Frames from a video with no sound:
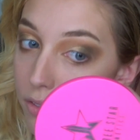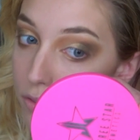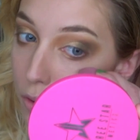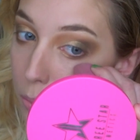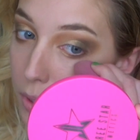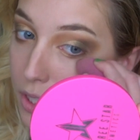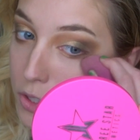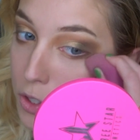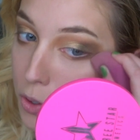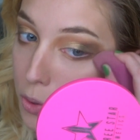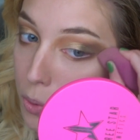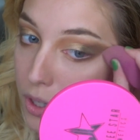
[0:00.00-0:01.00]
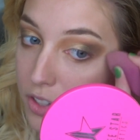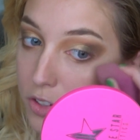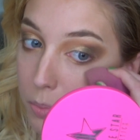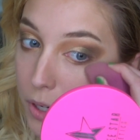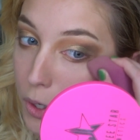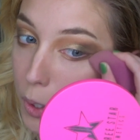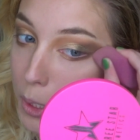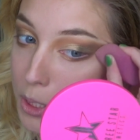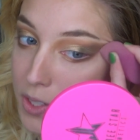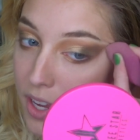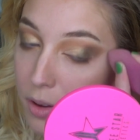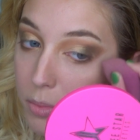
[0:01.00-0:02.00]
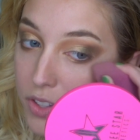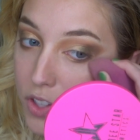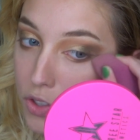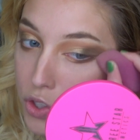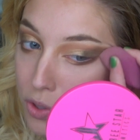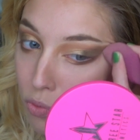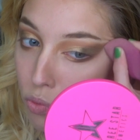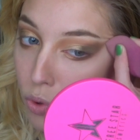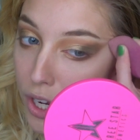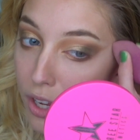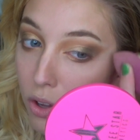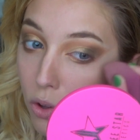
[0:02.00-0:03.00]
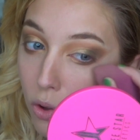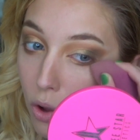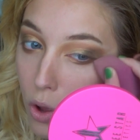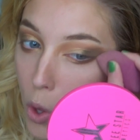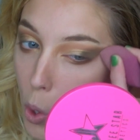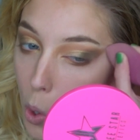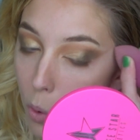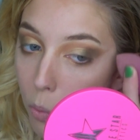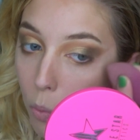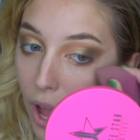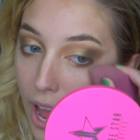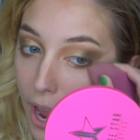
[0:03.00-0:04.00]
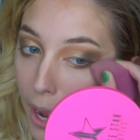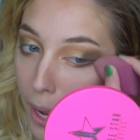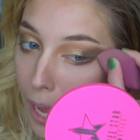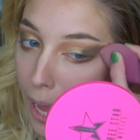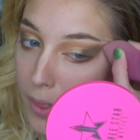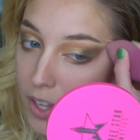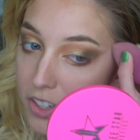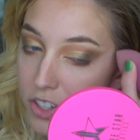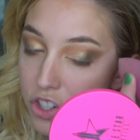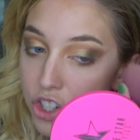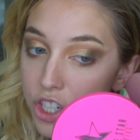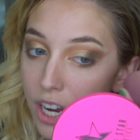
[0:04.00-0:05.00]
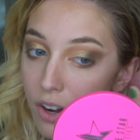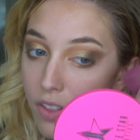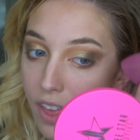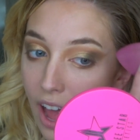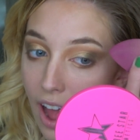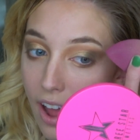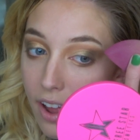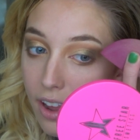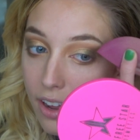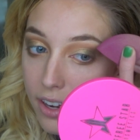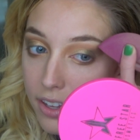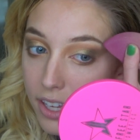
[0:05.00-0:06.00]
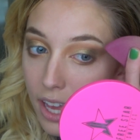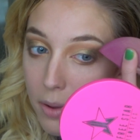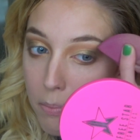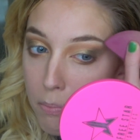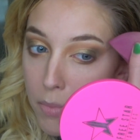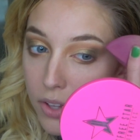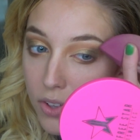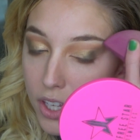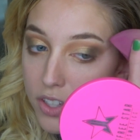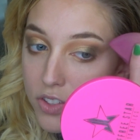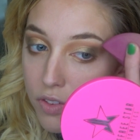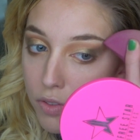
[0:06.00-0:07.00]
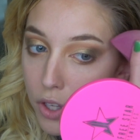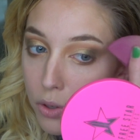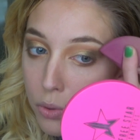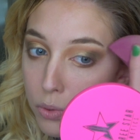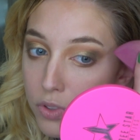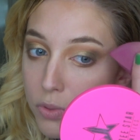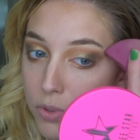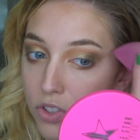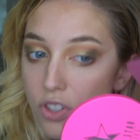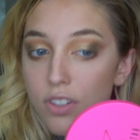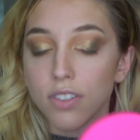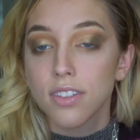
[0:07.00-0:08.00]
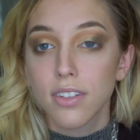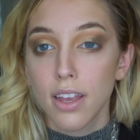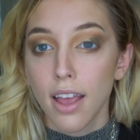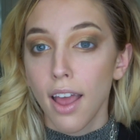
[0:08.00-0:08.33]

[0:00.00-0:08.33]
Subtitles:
for me to experience him in such a real way and then to share that and it get millions of views was just...